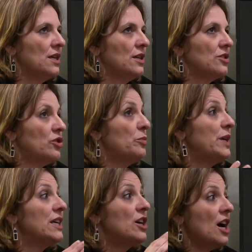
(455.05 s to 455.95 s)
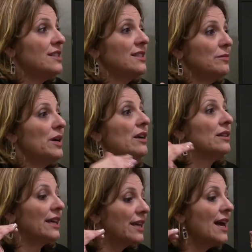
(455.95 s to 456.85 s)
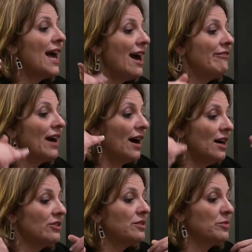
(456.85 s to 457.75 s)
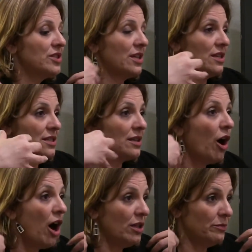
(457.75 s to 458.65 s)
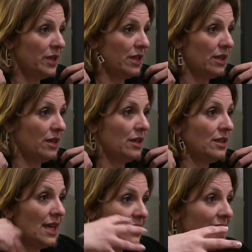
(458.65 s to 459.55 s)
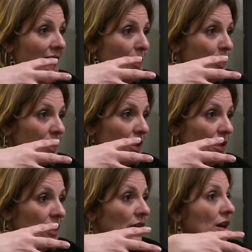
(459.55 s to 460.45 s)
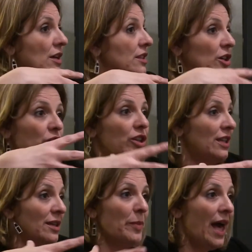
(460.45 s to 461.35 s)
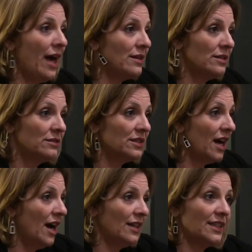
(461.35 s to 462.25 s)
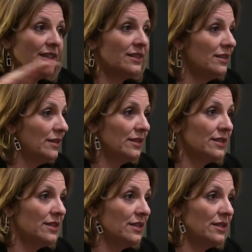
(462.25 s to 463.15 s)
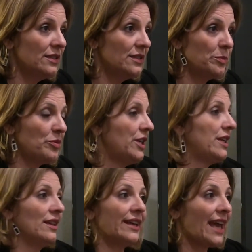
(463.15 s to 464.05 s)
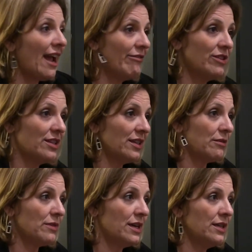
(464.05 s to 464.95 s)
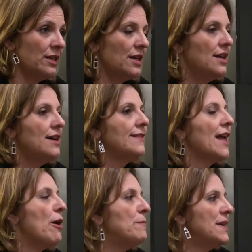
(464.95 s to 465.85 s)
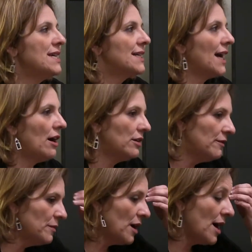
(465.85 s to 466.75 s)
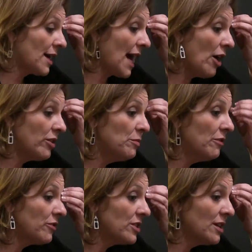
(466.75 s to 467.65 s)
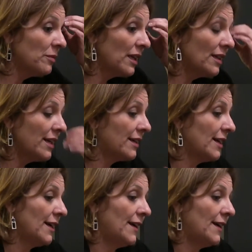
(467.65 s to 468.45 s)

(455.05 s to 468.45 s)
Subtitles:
So being cause in the matter, like have 100% is on me that is happening. The good and the bad, the ugly and the pretty, like everything, right? Now being accountable for something, like